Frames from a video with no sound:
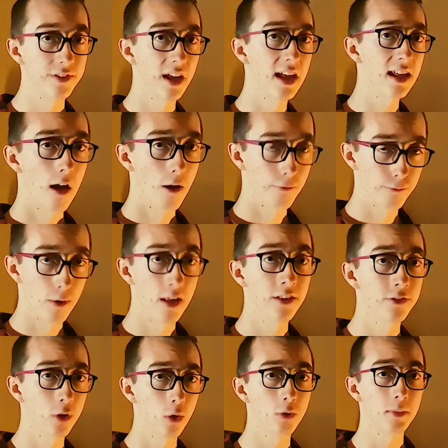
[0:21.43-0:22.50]
day a
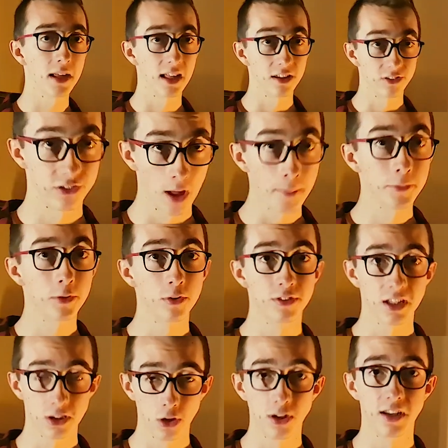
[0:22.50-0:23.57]
friend told me he stopped
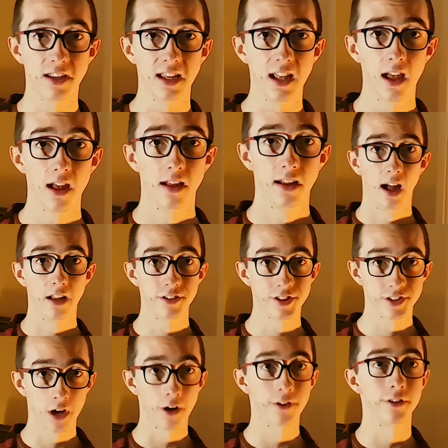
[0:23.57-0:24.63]
using Unity and
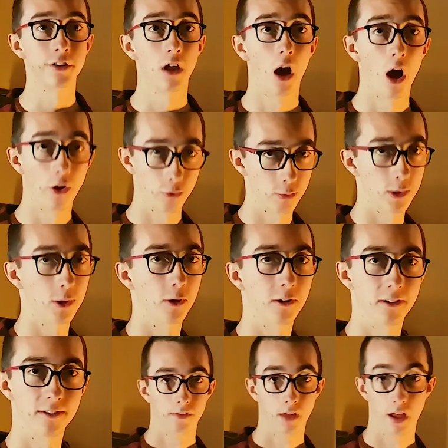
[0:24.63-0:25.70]
started
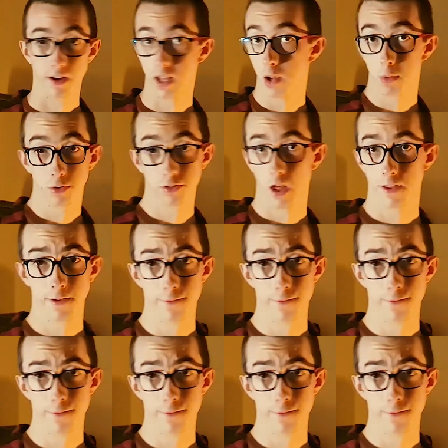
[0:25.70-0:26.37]
Unreal. And he was not the